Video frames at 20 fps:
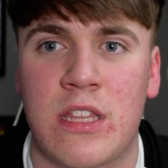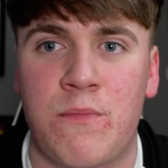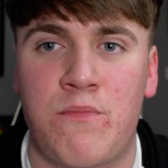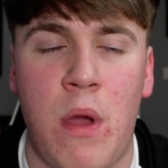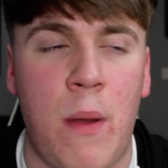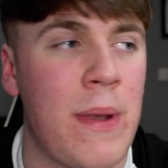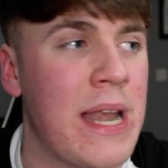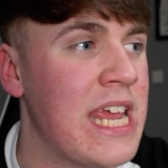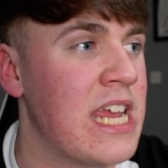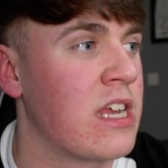the
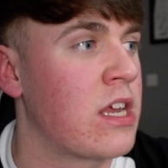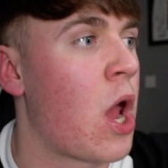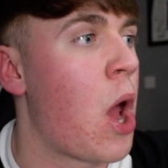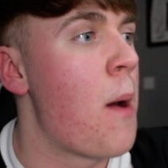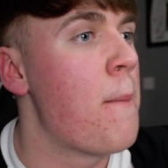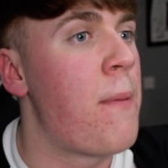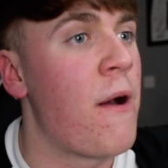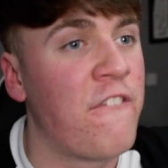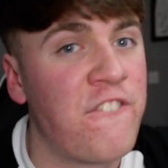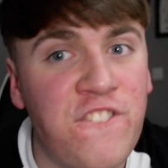Premier League,
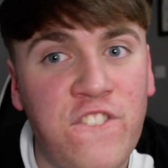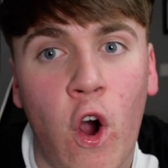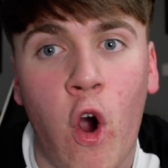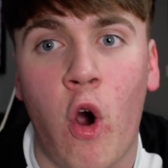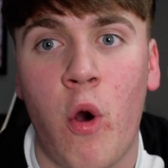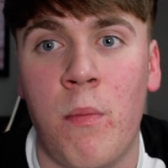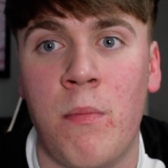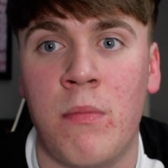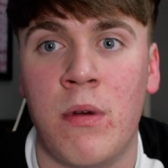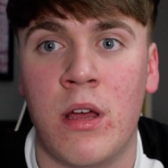
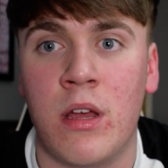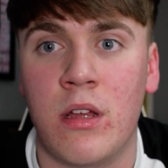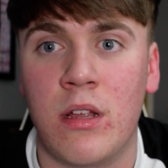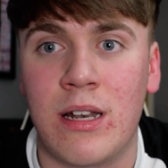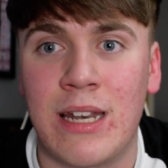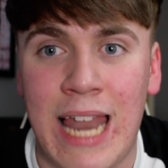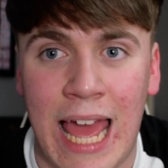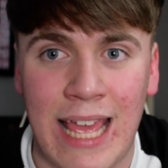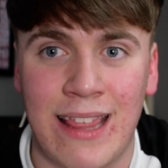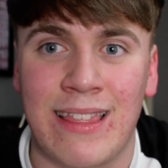perform
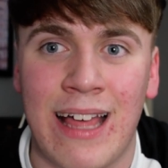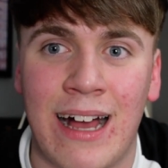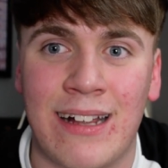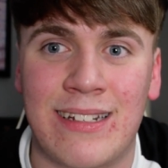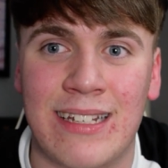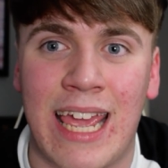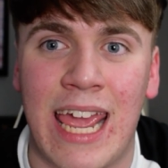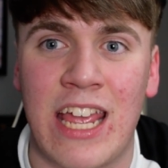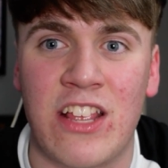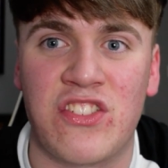like
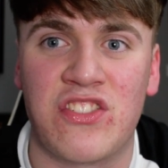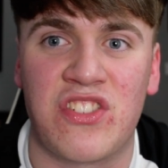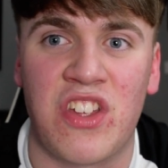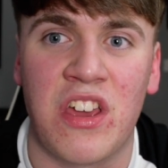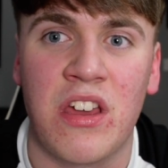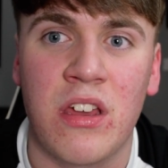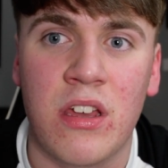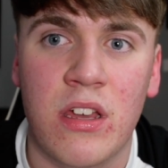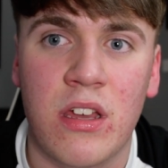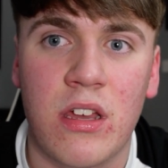that against
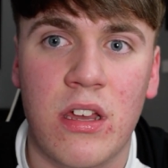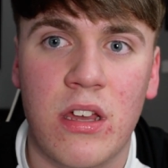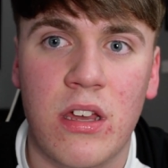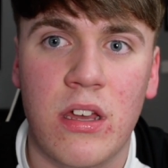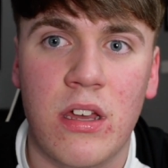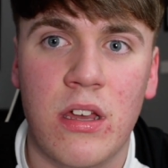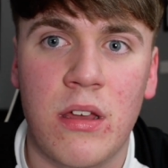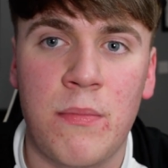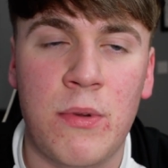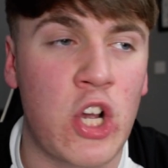you.
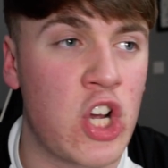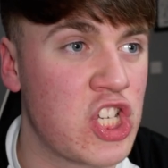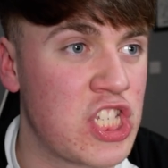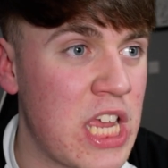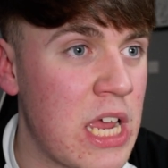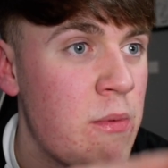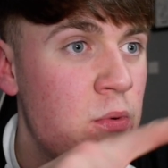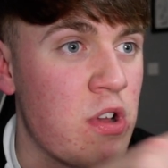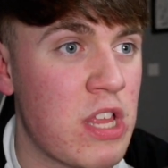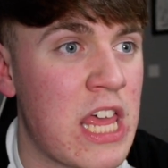Because
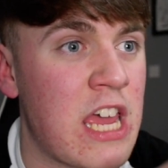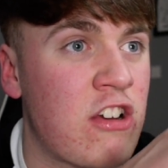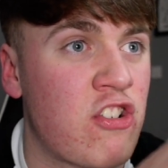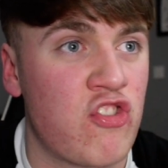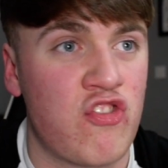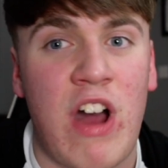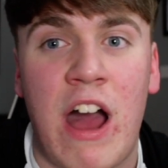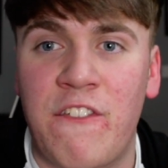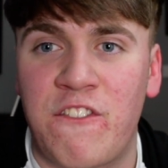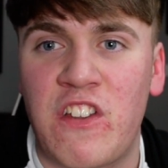they they
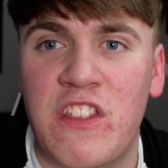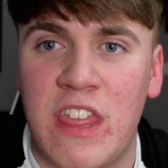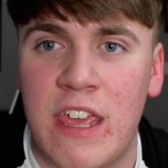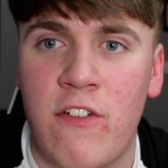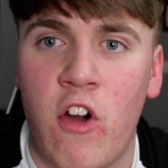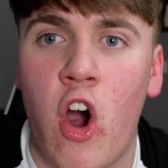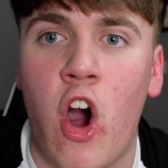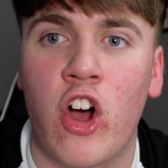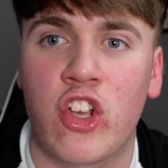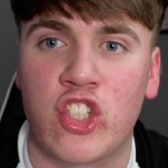grafted
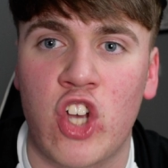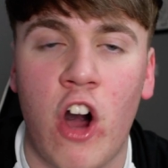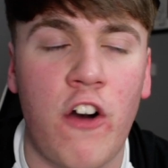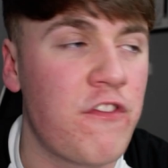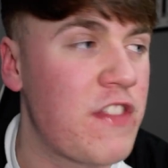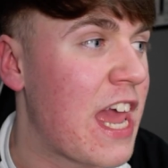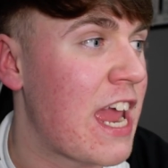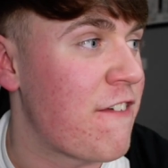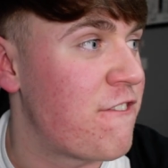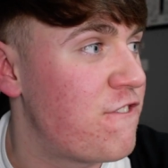their arse
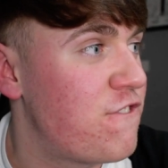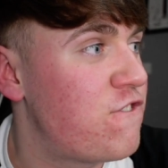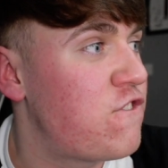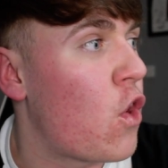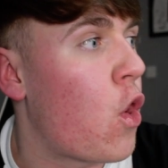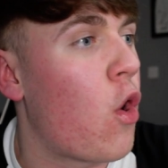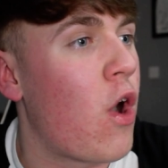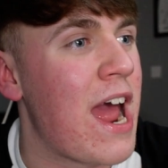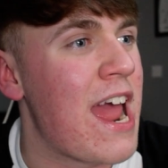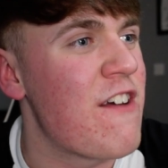off. They
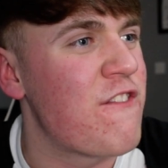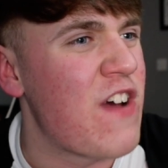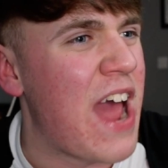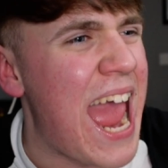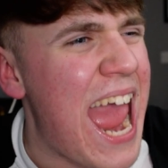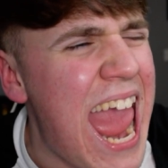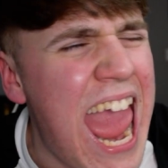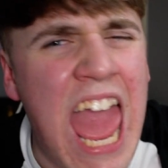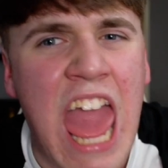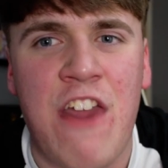fought
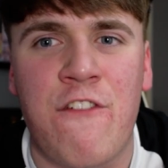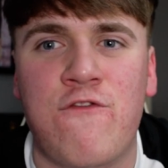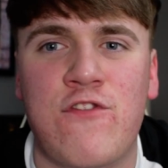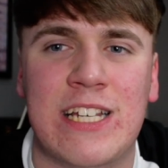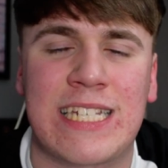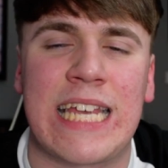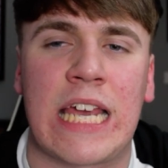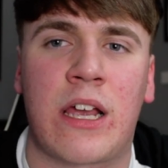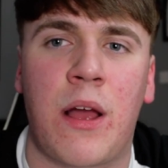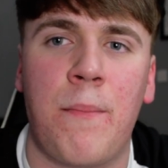for
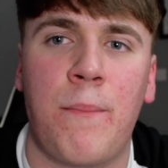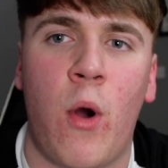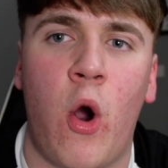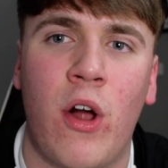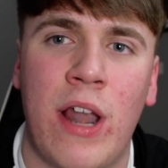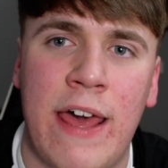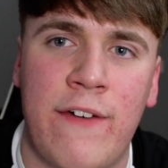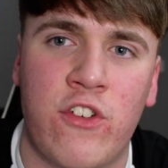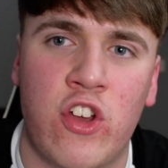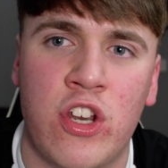every second
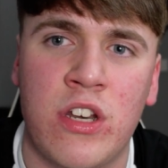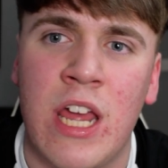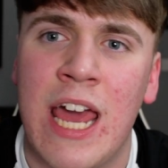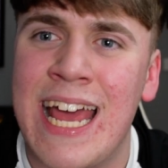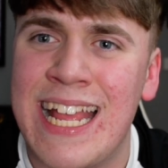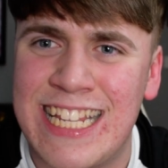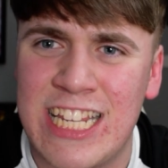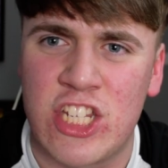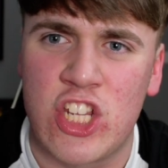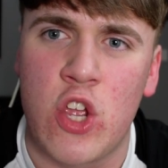ball Everton.
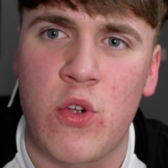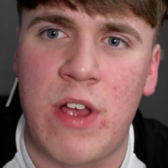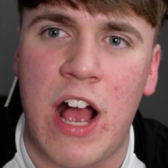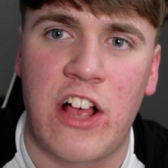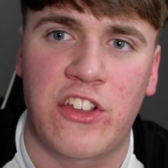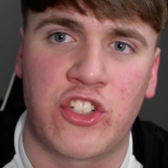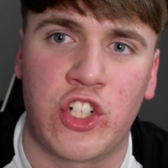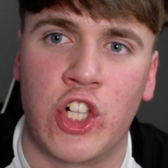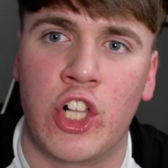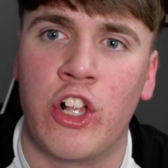Did
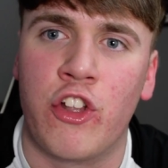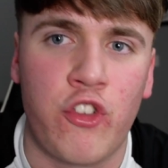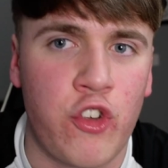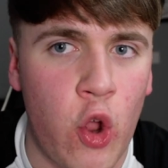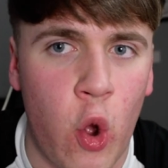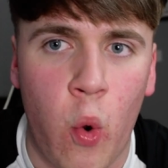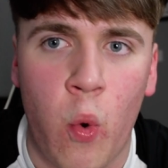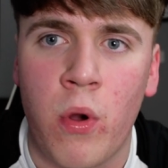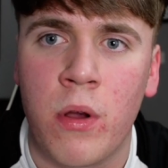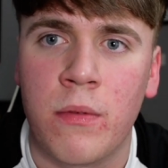Newcastle?
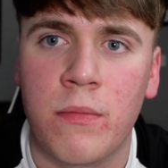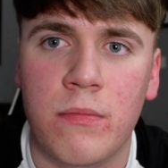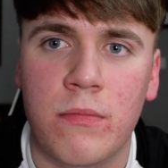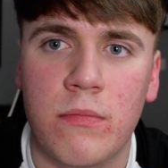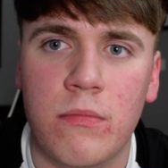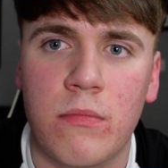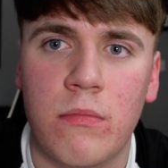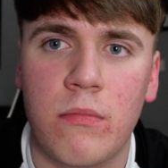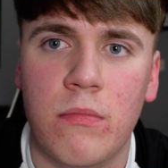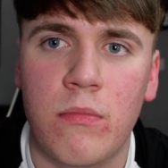No.
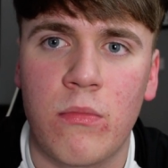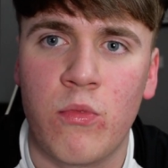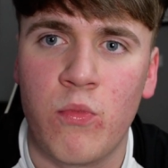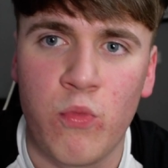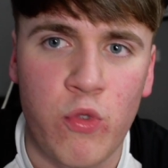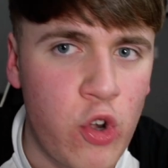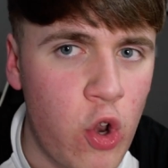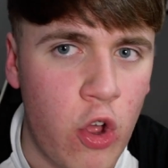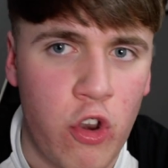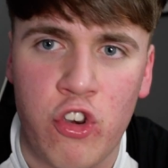
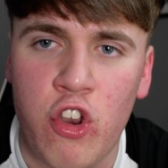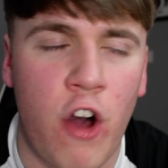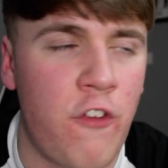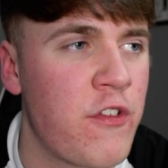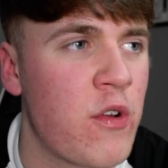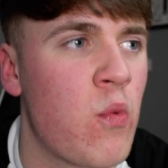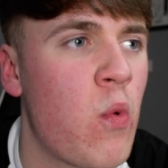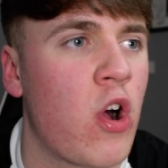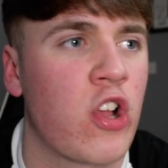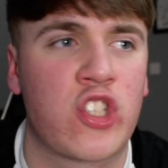no
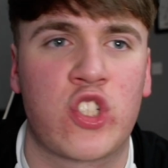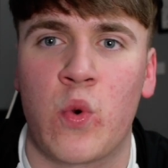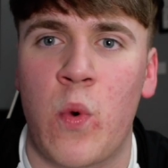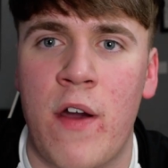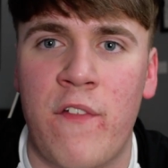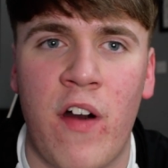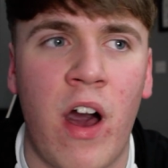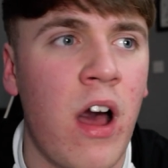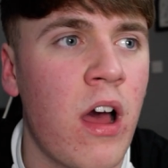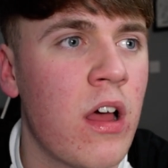nothing
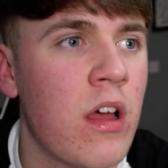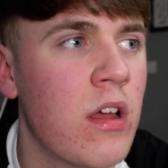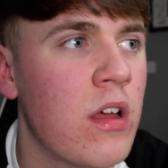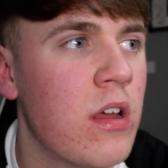whatsoever